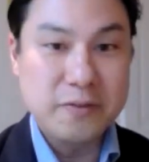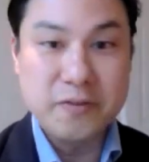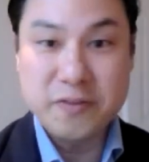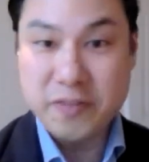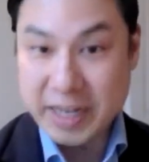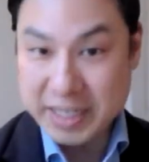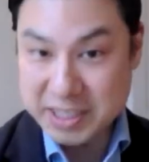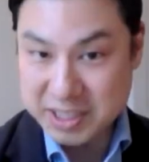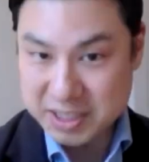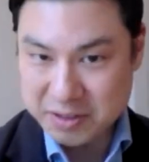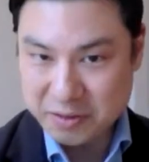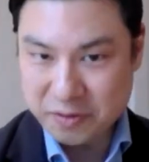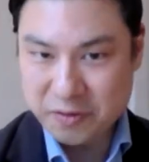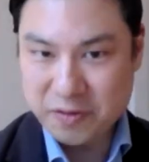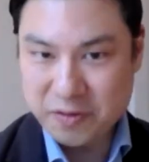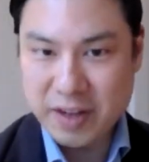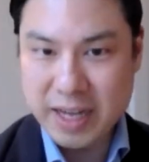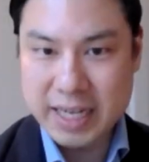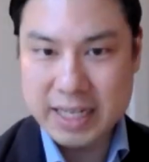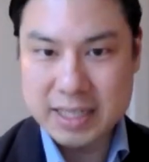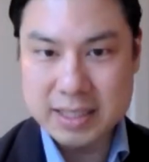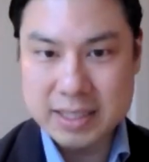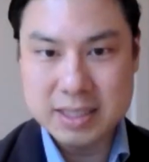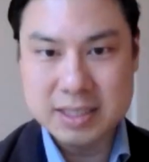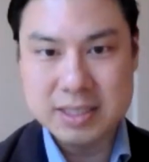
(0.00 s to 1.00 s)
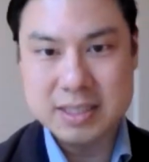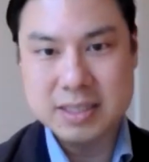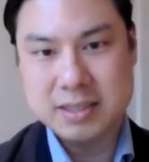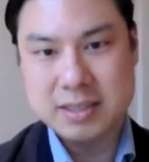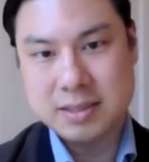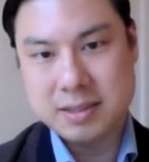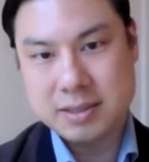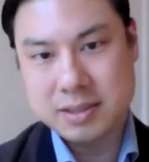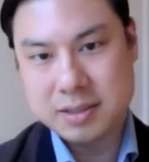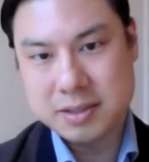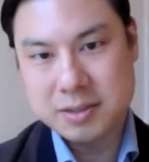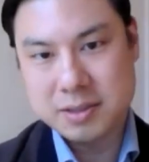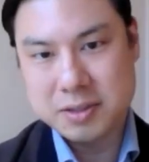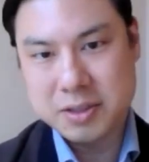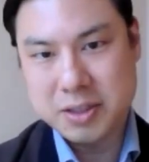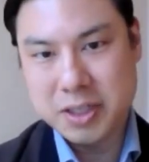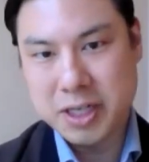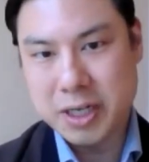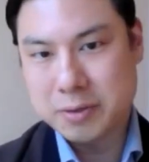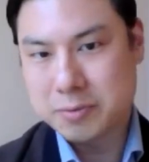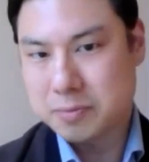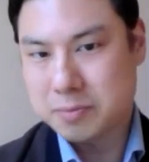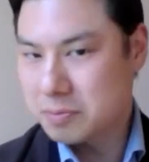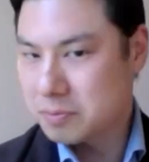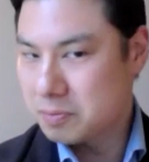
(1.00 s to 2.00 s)
face to face, and
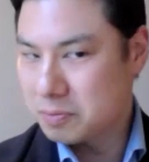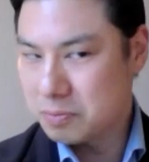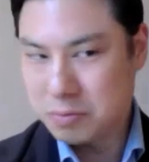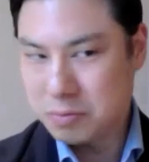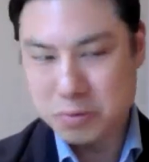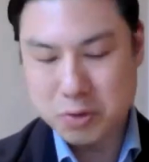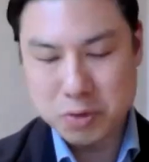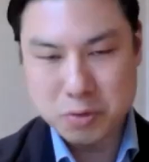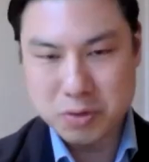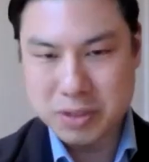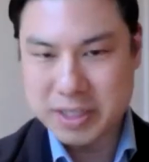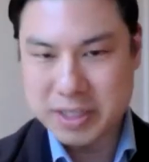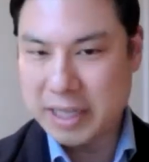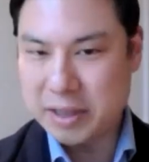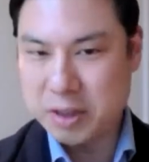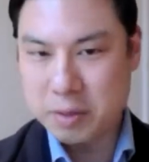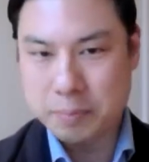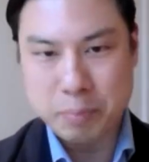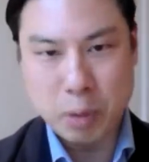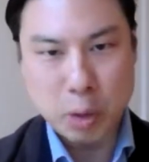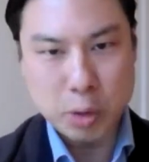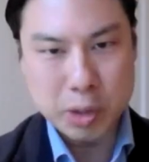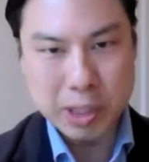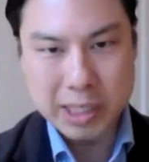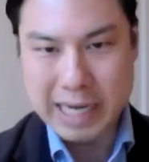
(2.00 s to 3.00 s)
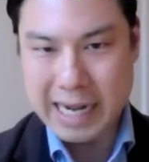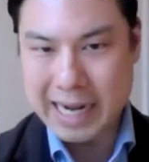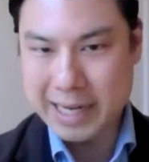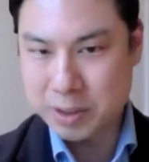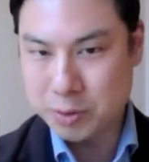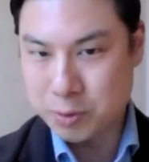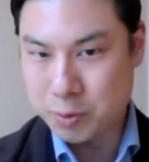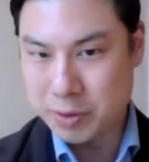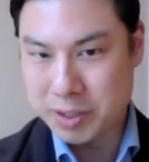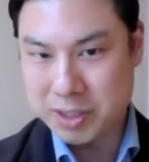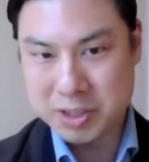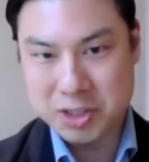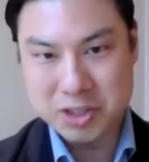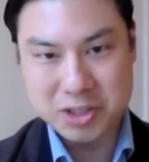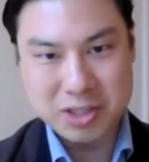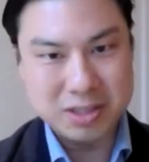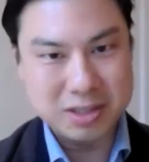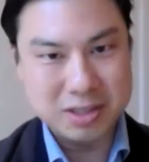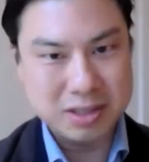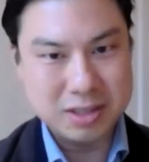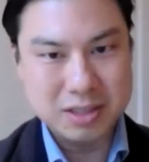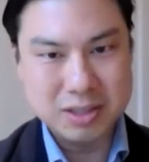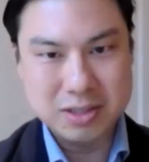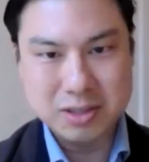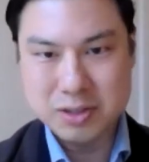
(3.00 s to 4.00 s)
get the body language
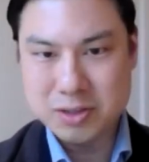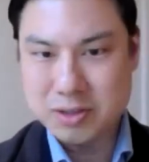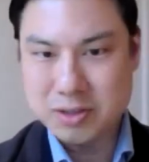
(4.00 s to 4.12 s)
and